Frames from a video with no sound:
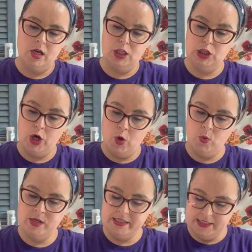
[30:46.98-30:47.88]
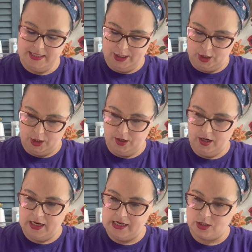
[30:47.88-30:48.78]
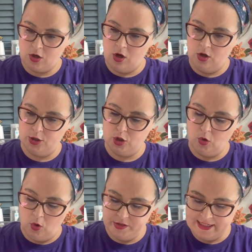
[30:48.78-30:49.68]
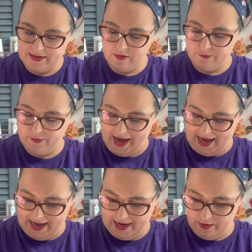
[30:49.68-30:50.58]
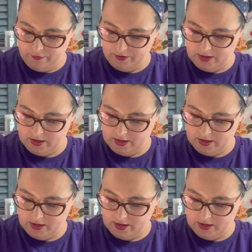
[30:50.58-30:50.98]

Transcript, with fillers: Lone Deer, and it's called Golden Five.